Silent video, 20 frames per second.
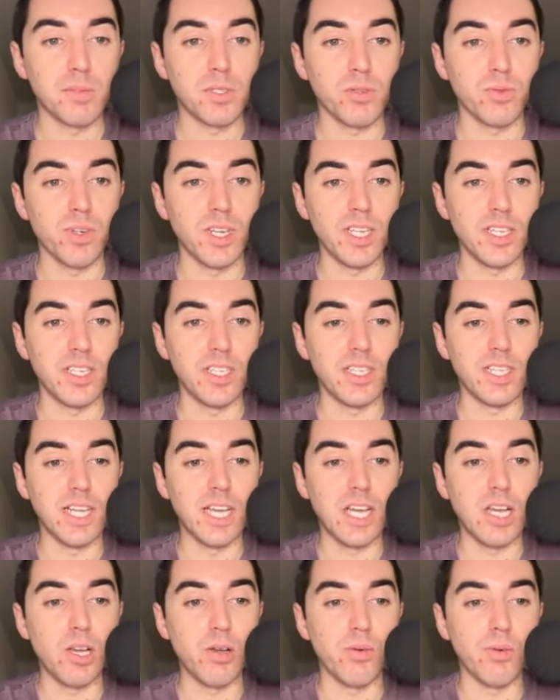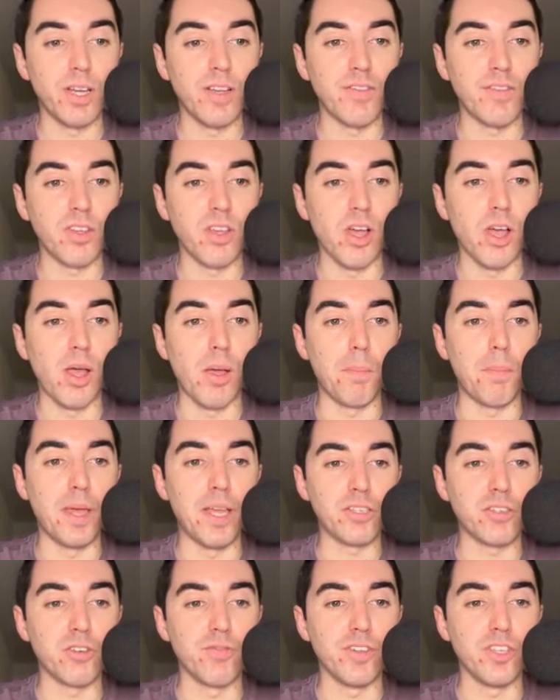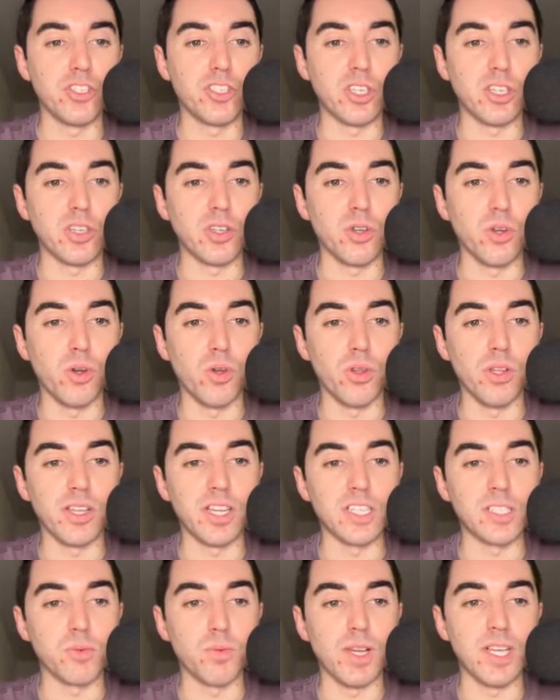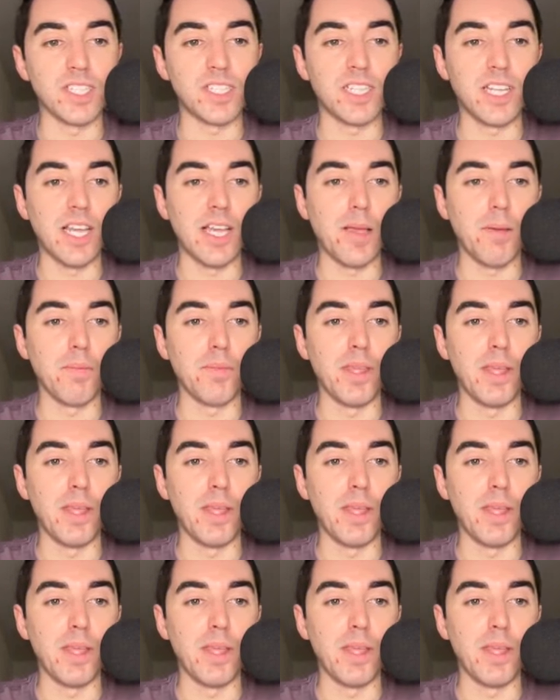So right now I've got Petrovic in goal against West Ham,